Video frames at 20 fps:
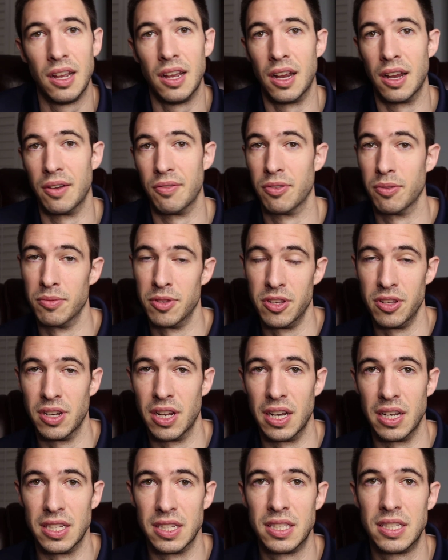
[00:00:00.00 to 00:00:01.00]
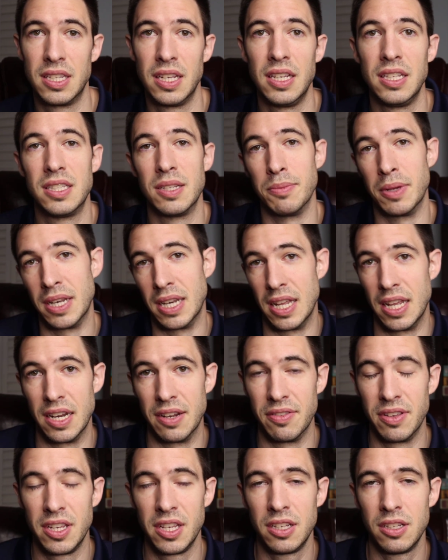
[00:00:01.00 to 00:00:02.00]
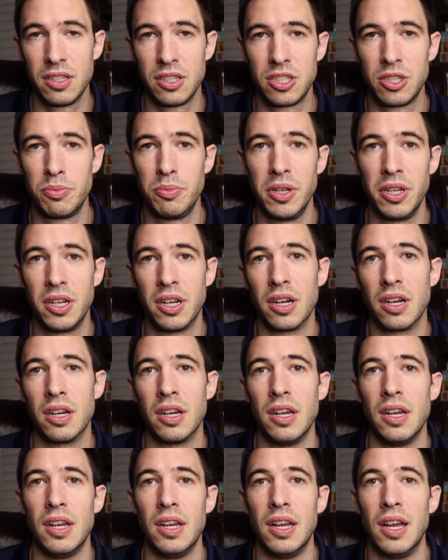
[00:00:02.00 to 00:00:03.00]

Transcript: I'm from the United States. I'm a native English speaker.